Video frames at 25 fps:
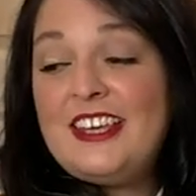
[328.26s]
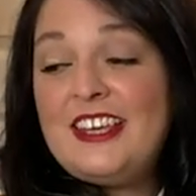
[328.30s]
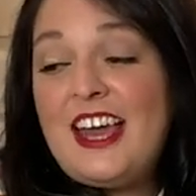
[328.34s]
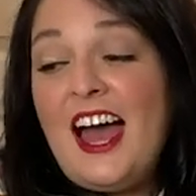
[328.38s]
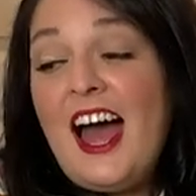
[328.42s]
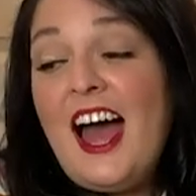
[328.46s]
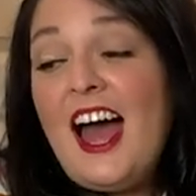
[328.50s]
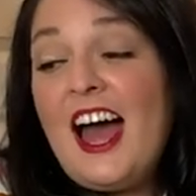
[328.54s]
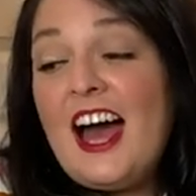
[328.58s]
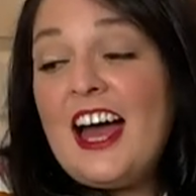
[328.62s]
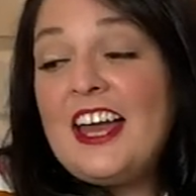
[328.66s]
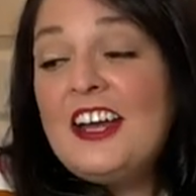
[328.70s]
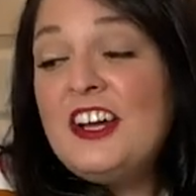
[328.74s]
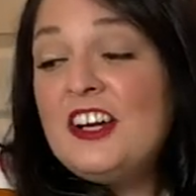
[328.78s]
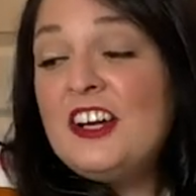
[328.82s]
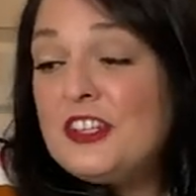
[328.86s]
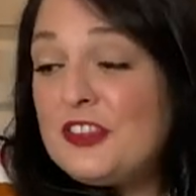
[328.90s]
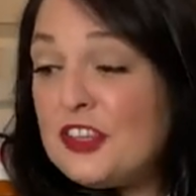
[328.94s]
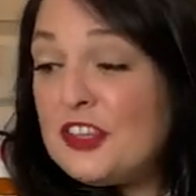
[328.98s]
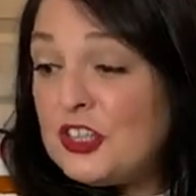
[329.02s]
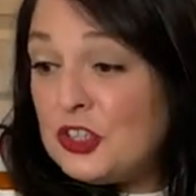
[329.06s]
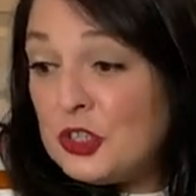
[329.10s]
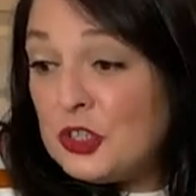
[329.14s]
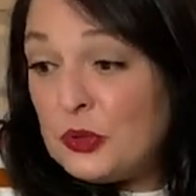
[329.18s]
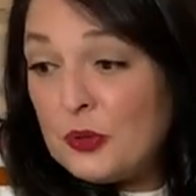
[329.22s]
Yeah, I heard
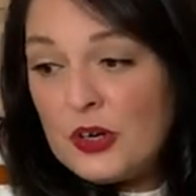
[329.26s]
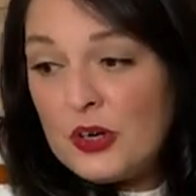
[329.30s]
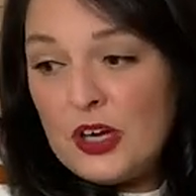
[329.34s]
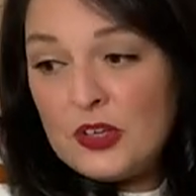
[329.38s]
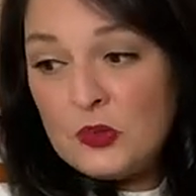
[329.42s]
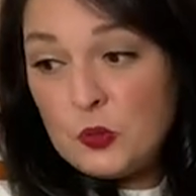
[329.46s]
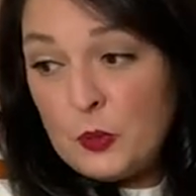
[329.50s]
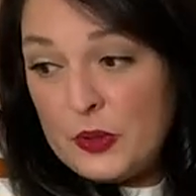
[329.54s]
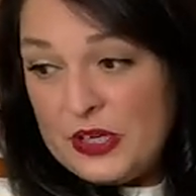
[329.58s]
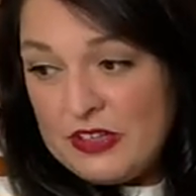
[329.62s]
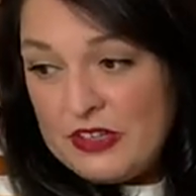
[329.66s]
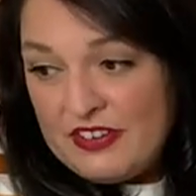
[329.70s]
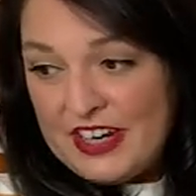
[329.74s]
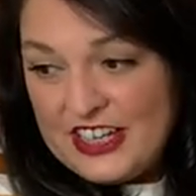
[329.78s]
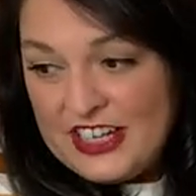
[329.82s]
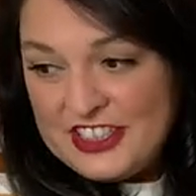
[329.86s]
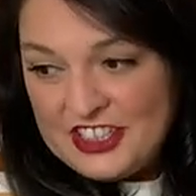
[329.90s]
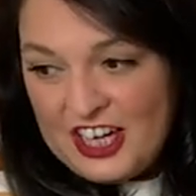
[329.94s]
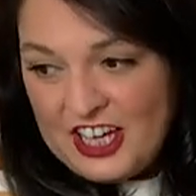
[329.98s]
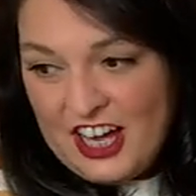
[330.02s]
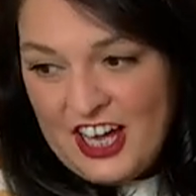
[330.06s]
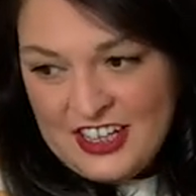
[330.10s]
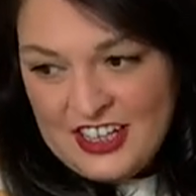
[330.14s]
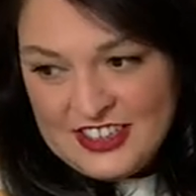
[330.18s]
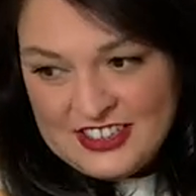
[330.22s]
that you were on We Rate
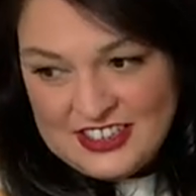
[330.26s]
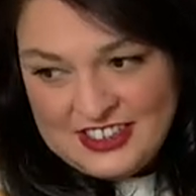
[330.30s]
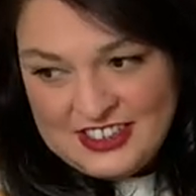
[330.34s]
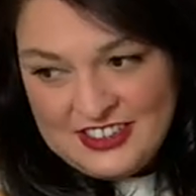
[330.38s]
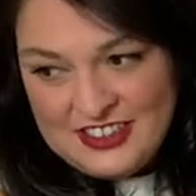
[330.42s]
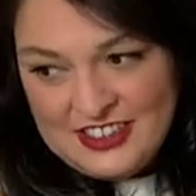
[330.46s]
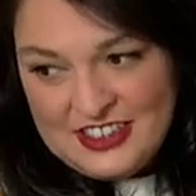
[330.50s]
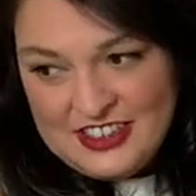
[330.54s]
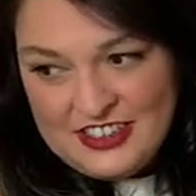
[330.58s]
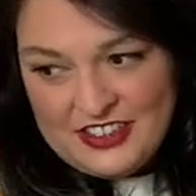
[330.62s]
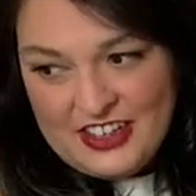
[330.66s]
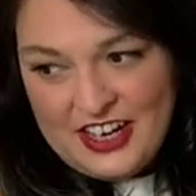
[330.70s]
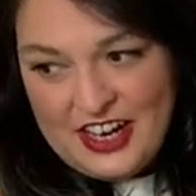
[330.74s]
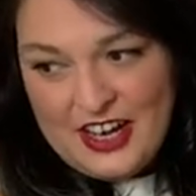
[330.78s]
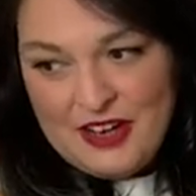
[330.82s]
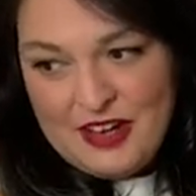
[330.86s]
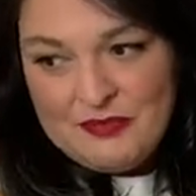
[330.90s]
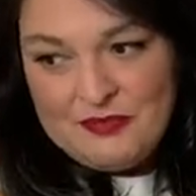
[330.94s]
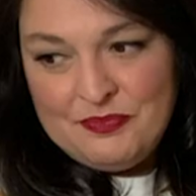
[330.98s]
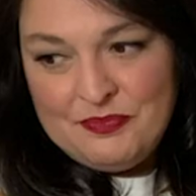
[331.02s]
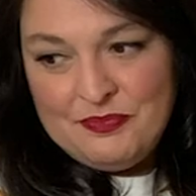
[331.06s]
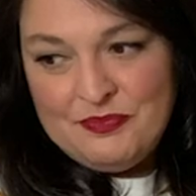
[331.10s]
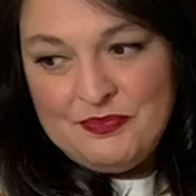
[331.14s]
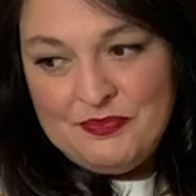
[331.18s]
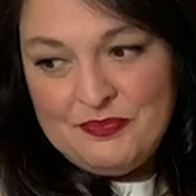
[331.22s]
Dogs Instagram. I sure
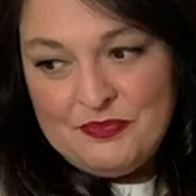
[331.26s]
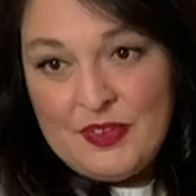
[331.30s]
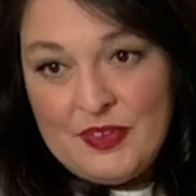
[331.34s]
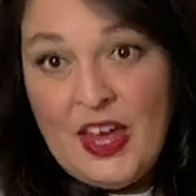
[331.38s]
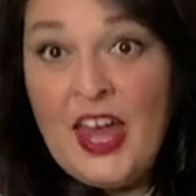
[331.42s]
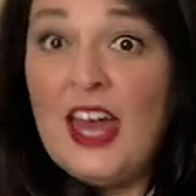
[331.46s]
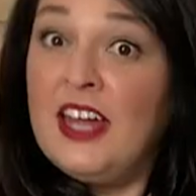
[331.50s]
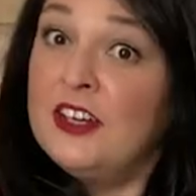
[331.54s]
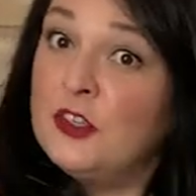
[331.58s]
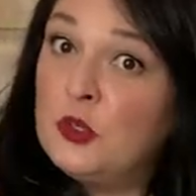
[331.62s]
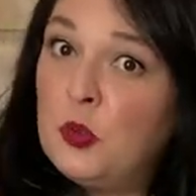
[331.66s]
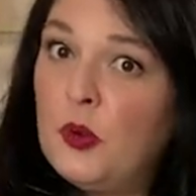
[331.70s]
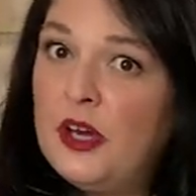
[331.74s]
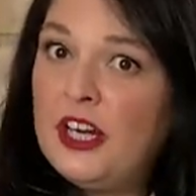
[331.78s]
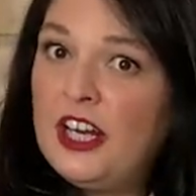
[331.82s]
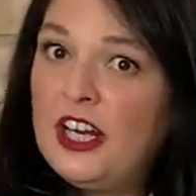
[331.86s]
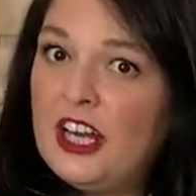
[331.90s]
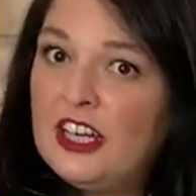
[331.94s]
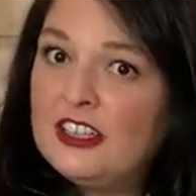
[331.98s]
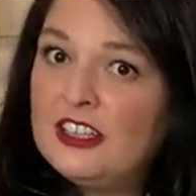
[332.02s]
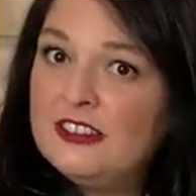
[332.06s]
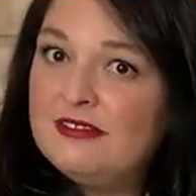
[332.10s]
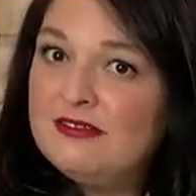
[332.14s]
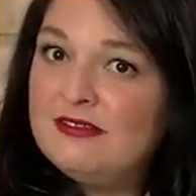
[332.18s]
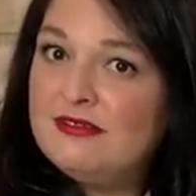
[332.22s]
was. And
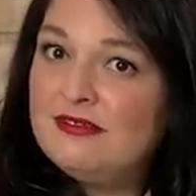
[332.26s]
Twitter.